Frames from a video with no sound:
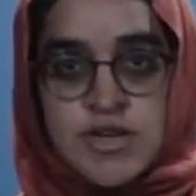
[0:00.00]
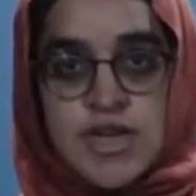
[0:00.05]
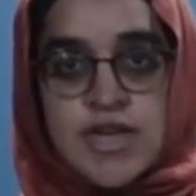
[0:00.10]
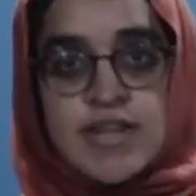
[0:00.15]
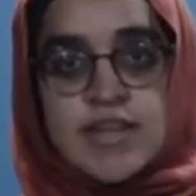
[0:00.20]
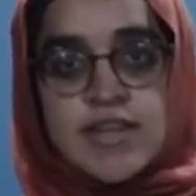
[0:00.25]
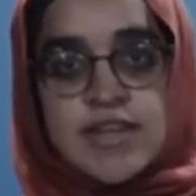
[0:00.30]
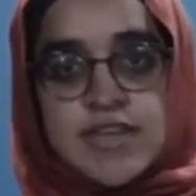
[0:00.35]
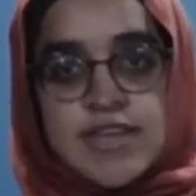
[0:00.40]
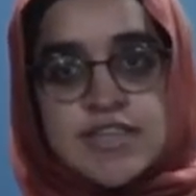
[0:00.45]

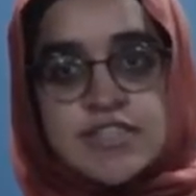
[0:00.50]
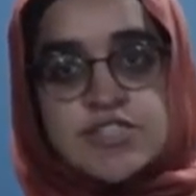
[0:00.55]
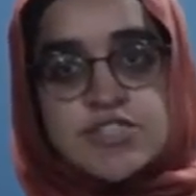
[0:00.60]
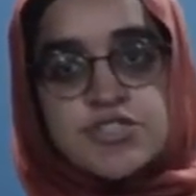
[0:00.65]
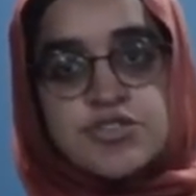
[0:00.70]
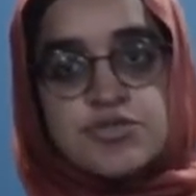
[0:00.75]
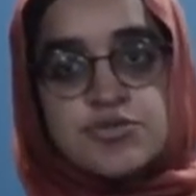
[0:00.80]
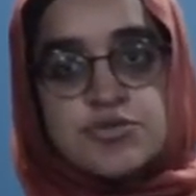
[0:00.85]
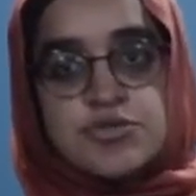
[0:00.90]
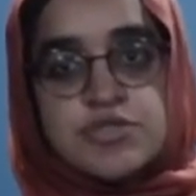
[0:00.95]
it
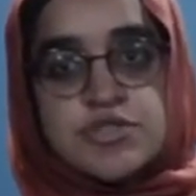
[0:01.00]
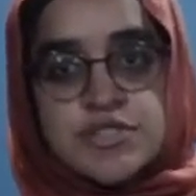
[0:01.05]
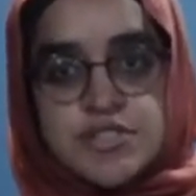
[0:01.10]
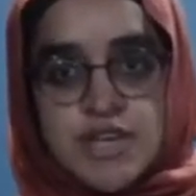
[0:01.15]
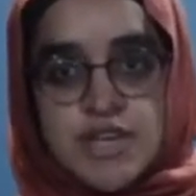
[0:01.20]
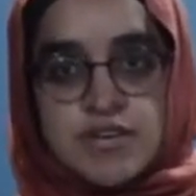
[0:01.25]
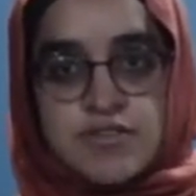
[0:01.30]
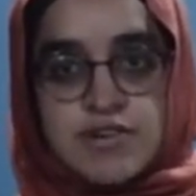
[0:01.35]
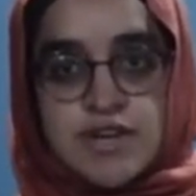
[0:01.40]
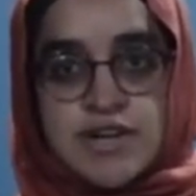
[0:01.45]
needs to
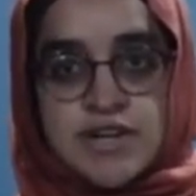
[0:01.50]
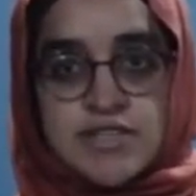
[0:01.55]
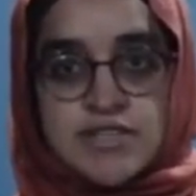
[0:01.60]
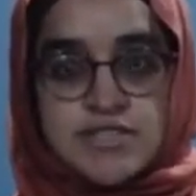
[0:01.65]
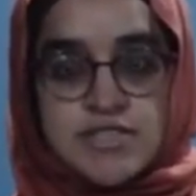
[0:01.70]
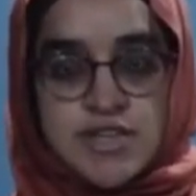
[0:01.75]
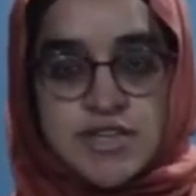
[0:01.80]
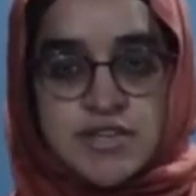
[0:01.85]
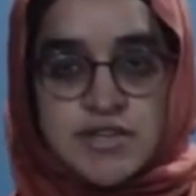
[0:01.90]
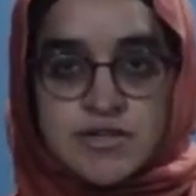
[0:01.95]
generate a
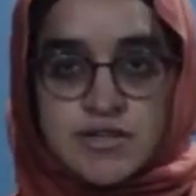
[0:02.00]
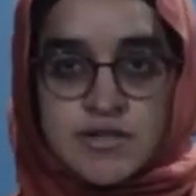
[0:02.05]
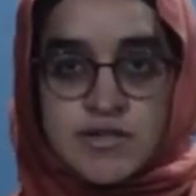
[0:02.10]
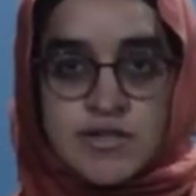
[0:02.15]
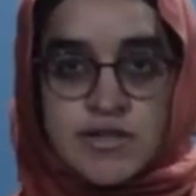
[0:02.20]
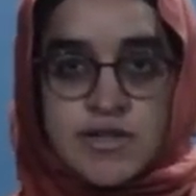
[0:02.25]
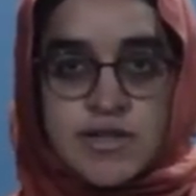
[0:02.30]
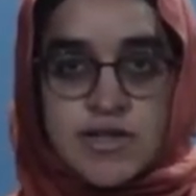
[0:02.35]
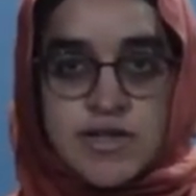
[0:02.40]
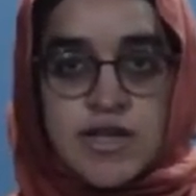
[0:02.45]

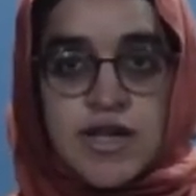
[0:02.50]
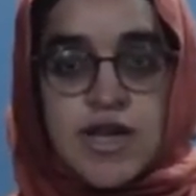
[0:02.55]
signal